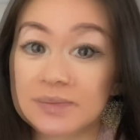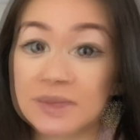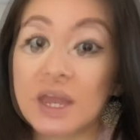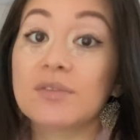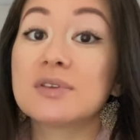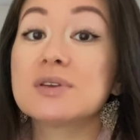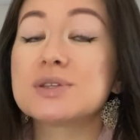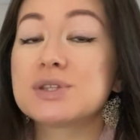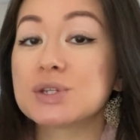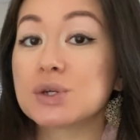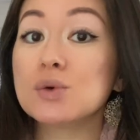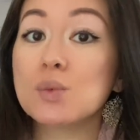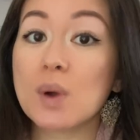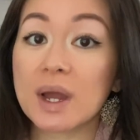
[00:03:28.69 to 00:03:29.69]
Now if you
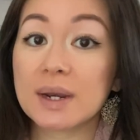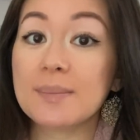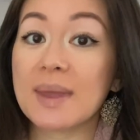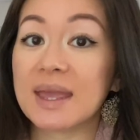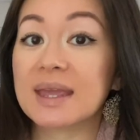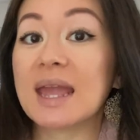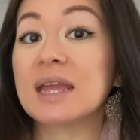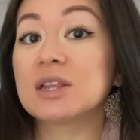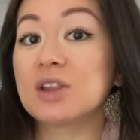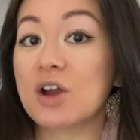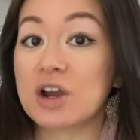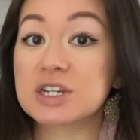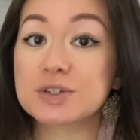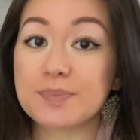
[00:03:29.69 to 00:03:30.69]
do want to make a
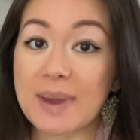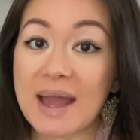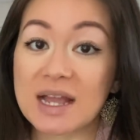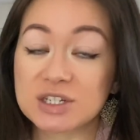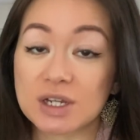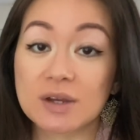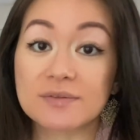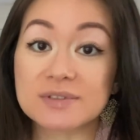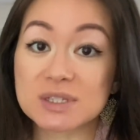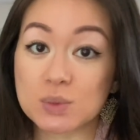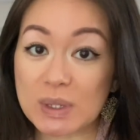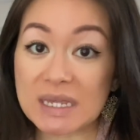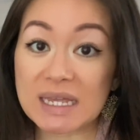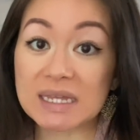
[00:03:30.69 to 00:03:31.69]
large batch of
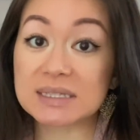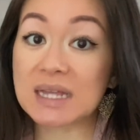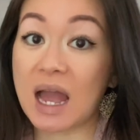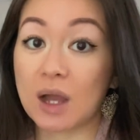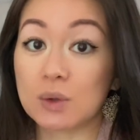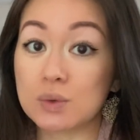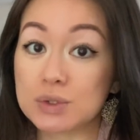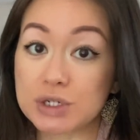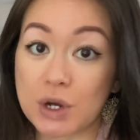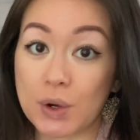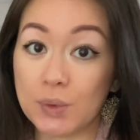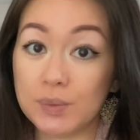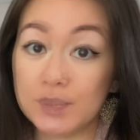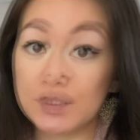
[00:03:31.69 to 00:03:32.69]
sweetened Ha Gu
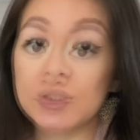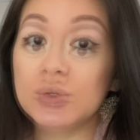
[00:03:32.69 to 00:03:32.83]
Chou,